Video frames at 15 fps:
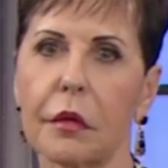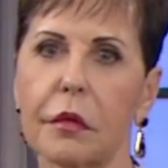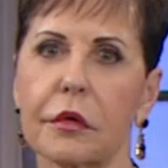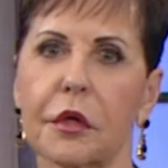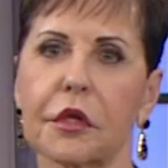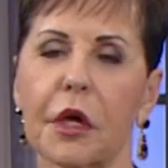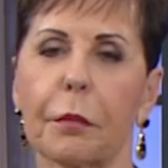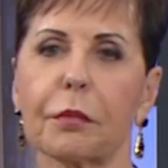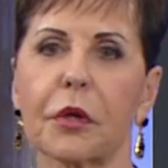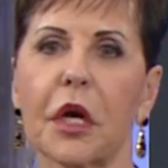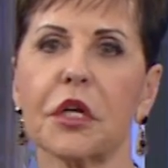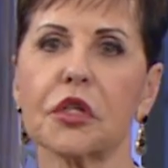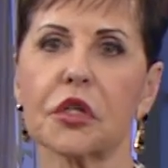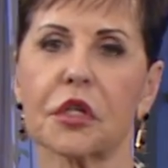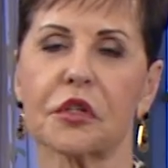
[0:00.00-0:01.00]
to
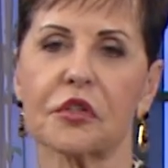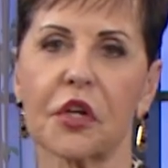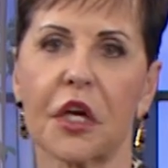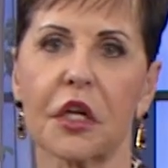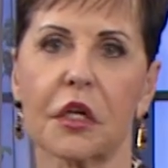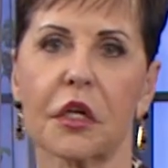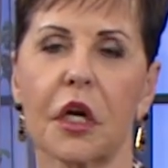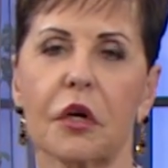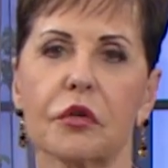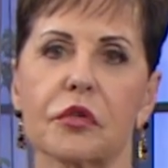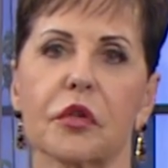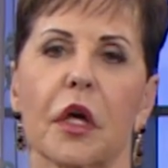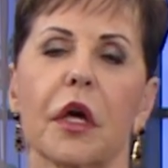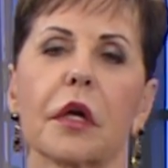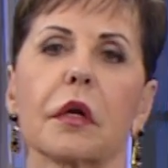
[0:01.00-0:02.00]
temptation, and Satan
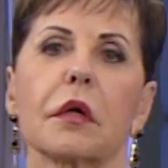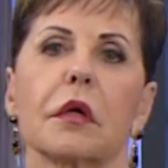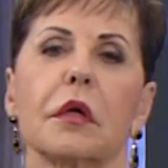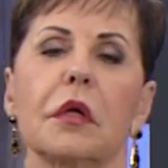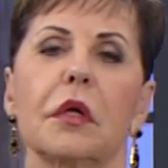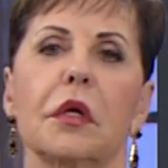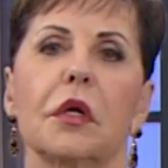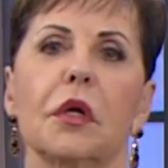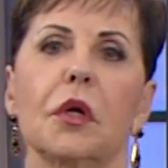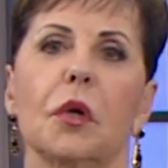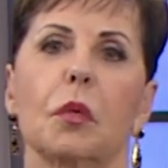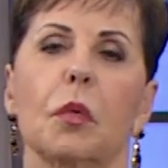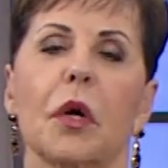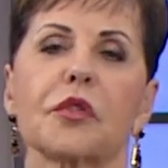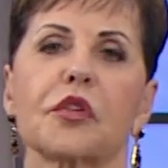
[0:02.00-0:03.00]
knows that.
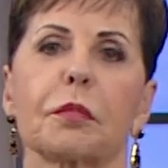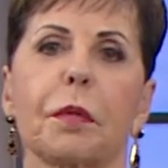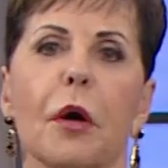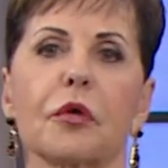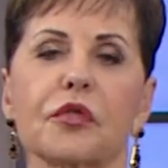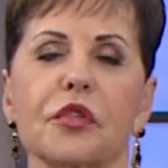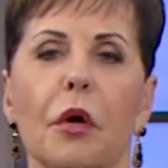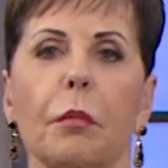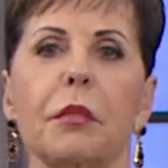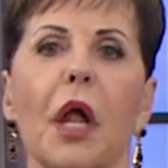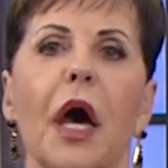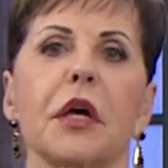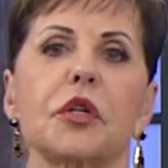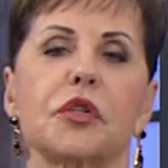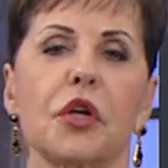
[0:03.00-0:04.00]
Well, suppose some
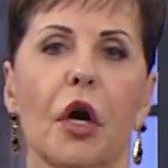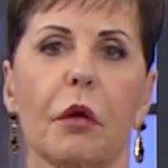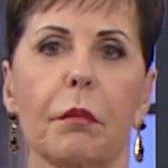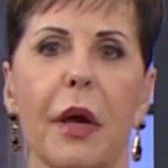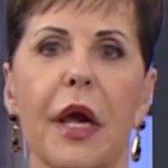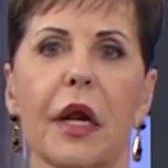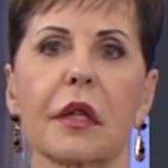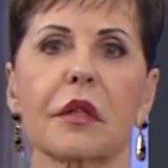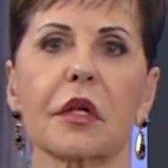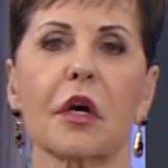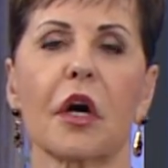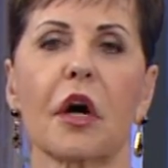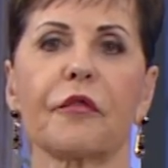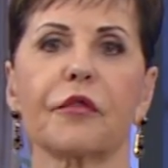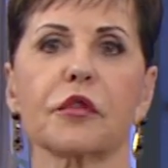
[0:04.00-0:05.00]
nice young man at the
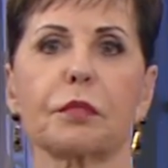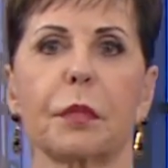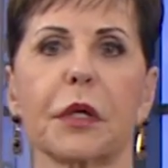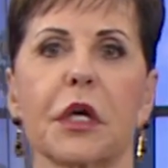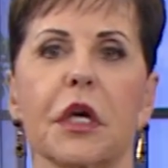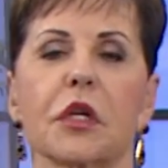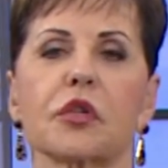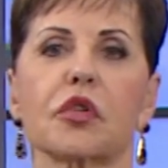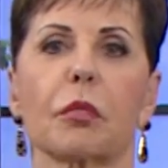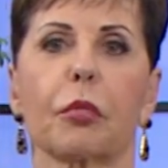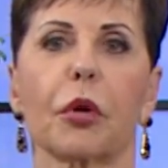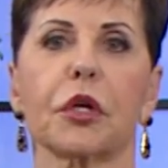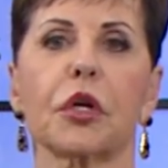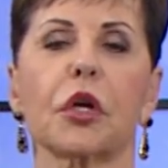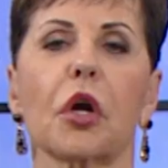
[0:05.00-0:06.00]
office begins to
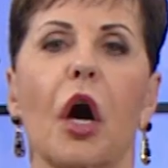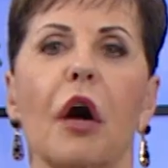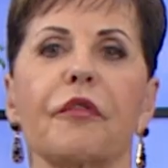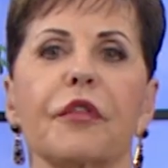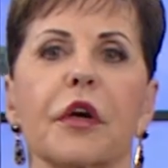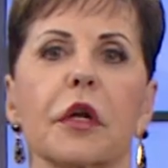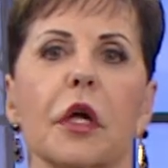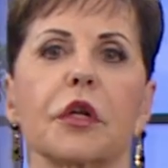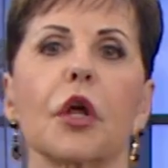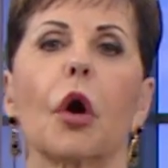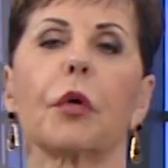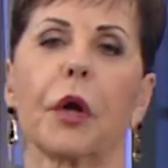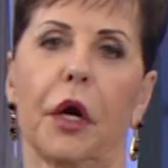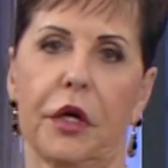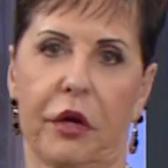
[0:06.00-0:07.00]
bring you coffee and a
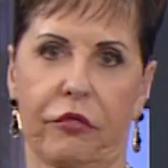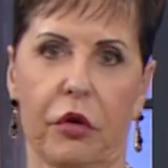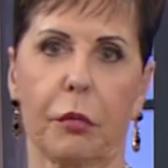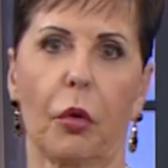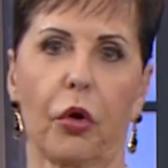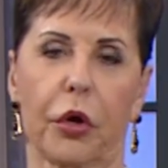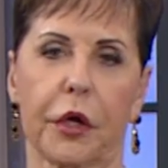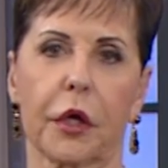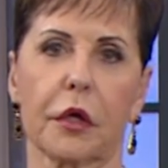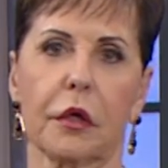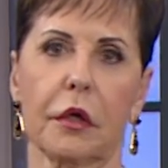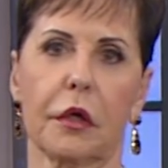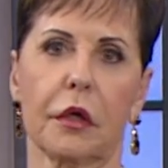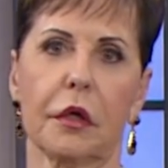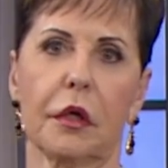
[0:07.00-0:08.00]
donut every morning.
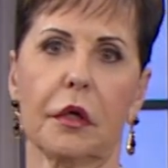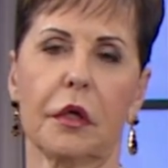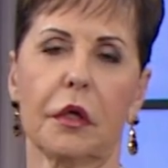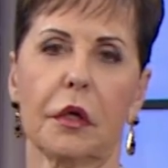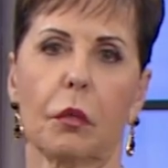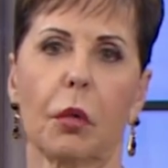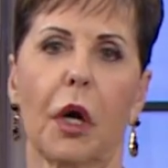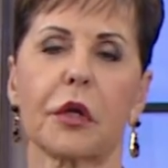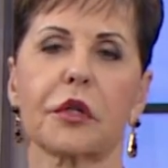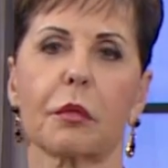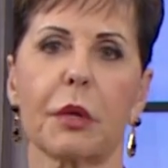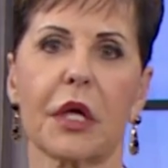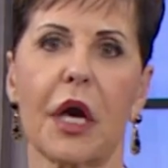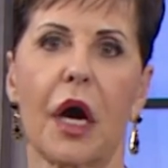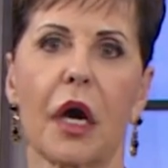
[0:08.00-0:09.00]
Well, to
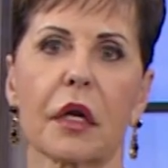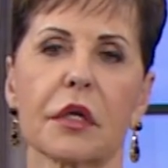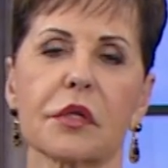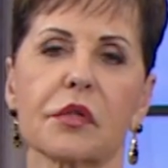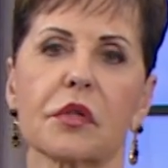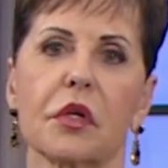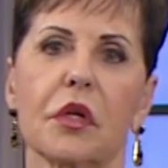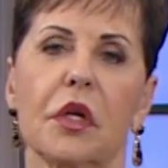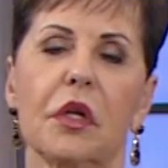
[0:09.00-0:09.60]
be honest,